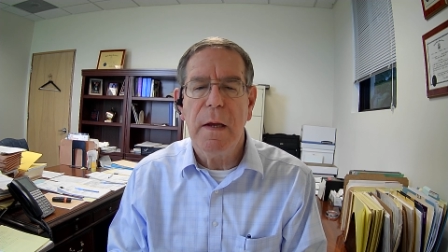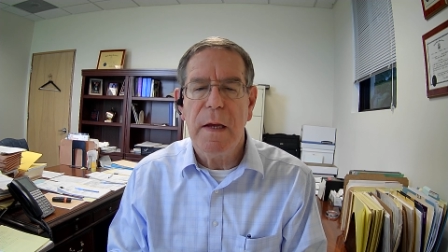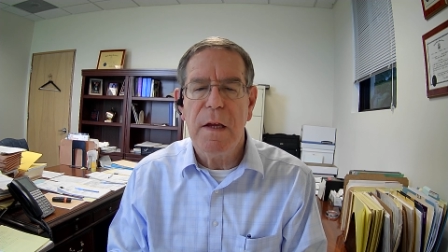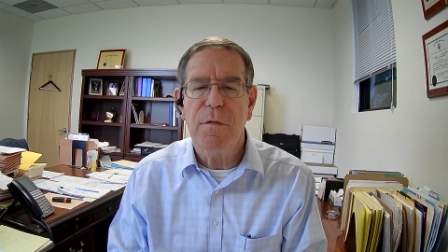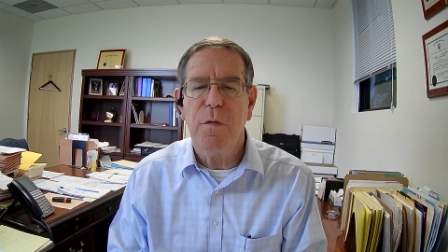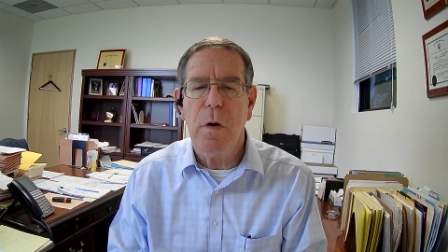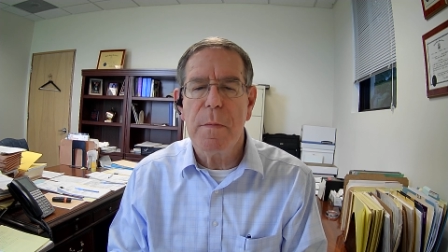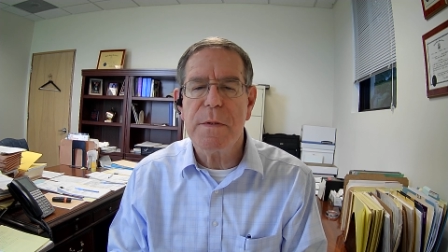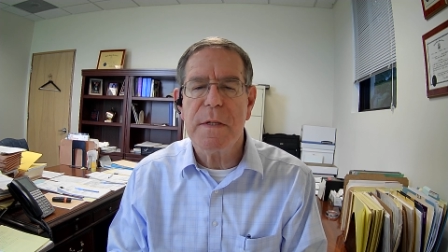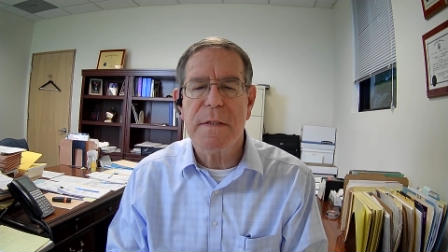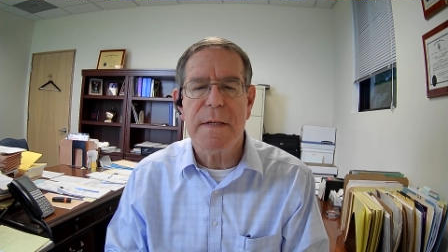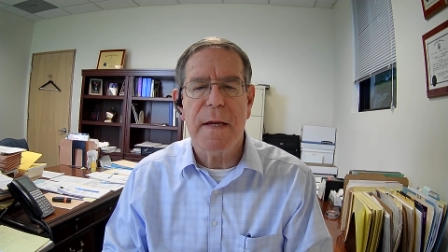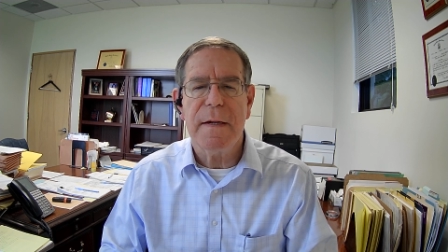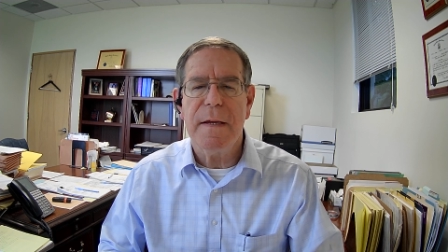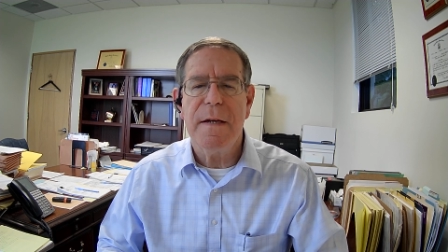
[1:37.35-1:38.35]
informs us
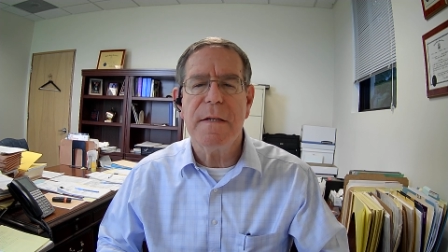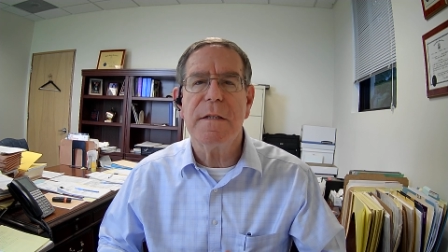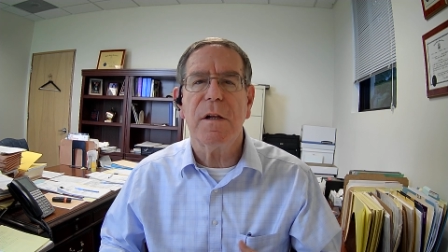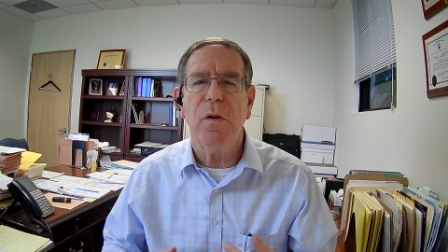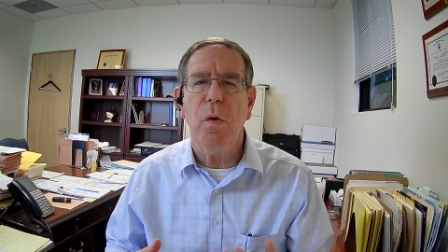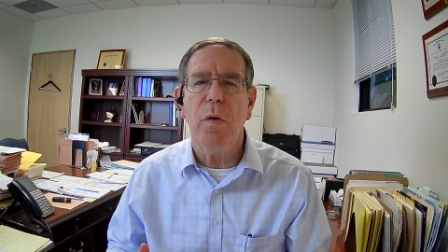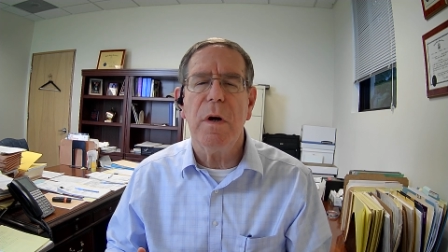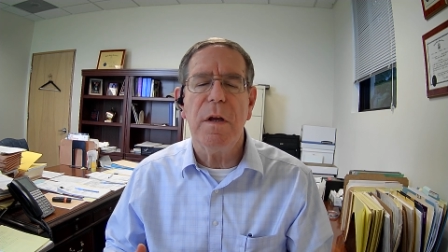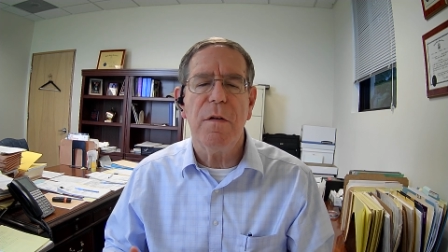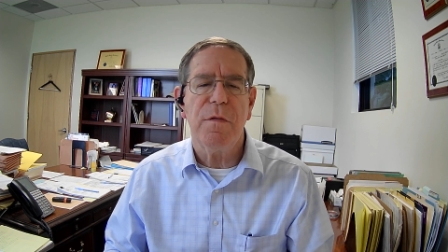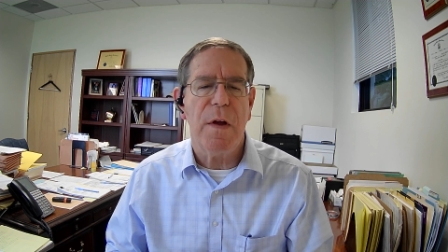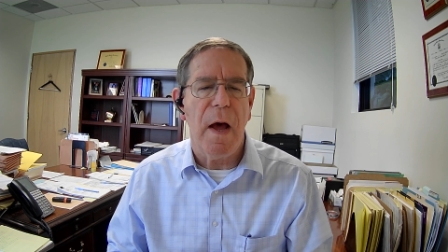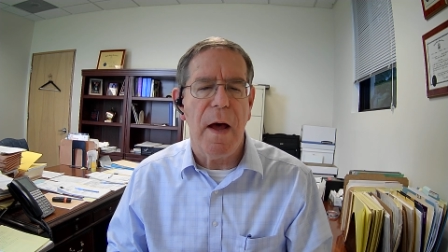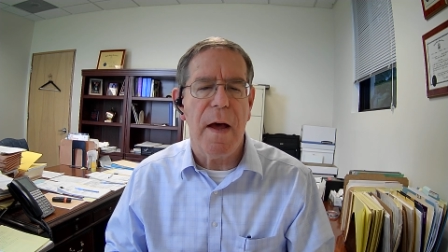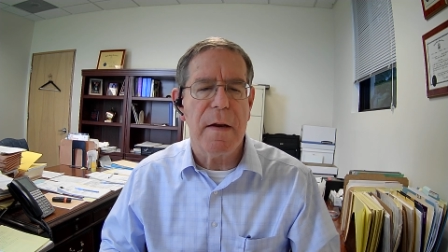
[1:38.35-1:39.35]
that it is the glory of
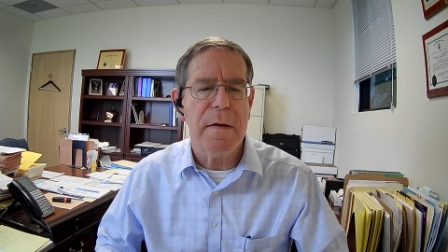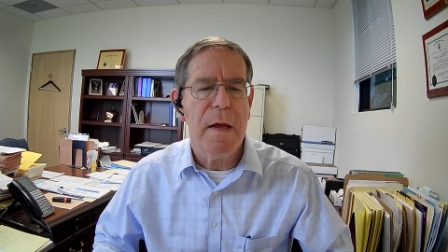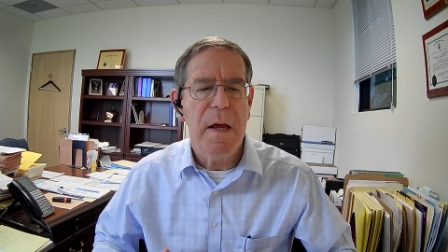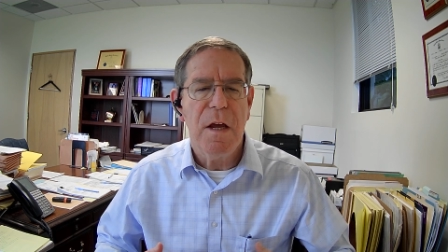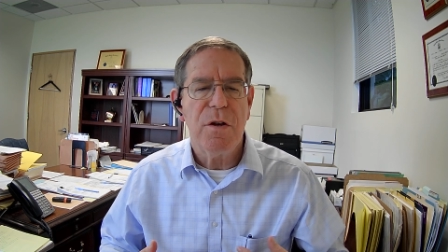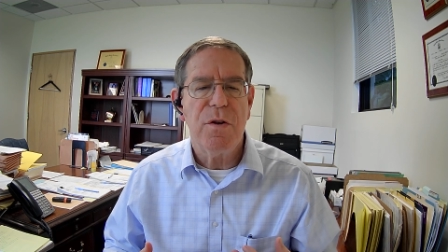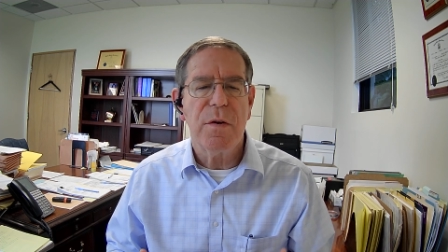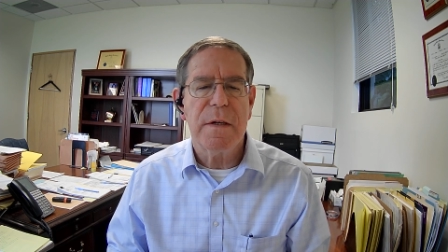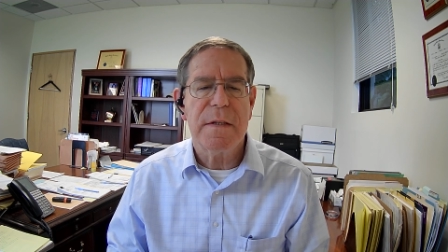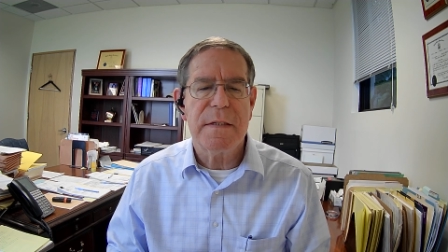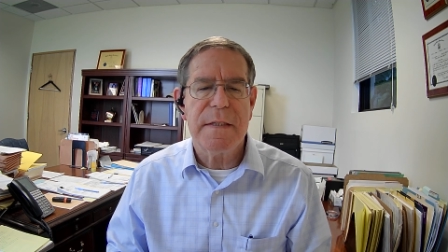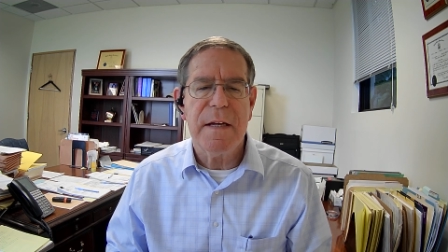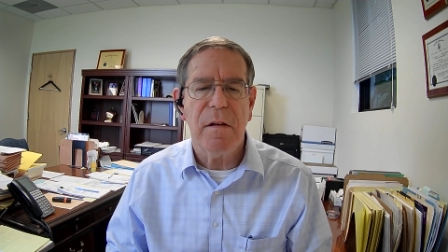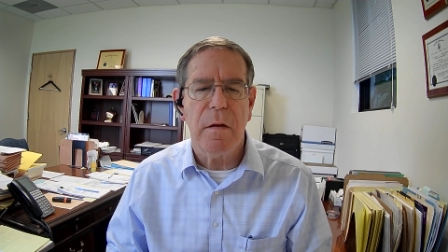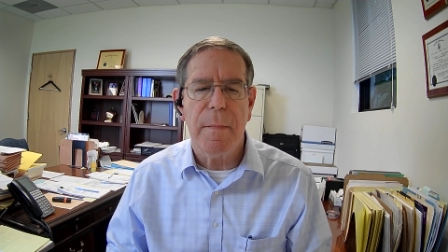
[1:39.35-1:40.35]
God to
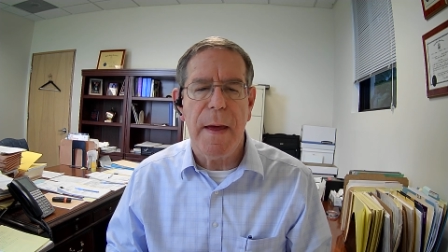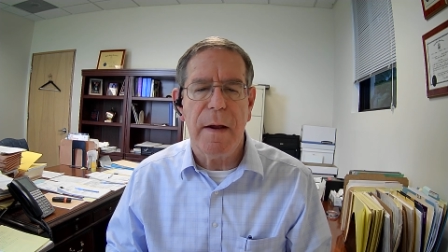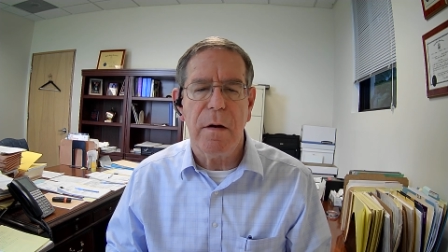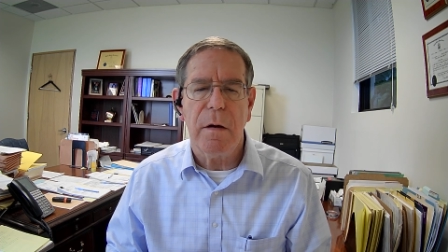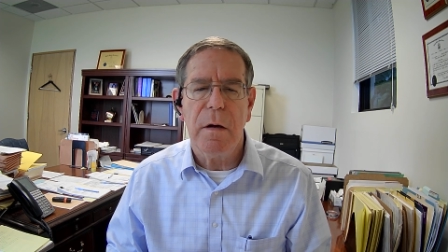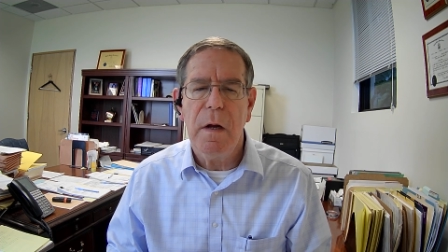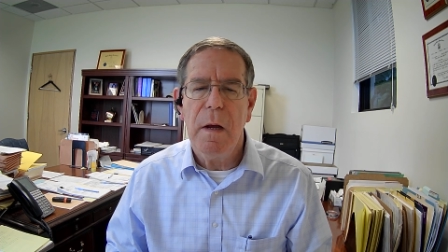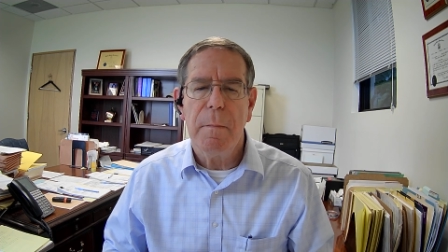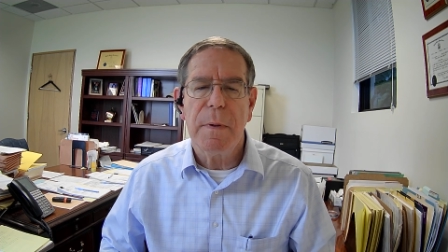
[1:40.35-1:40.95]
conceal a matter,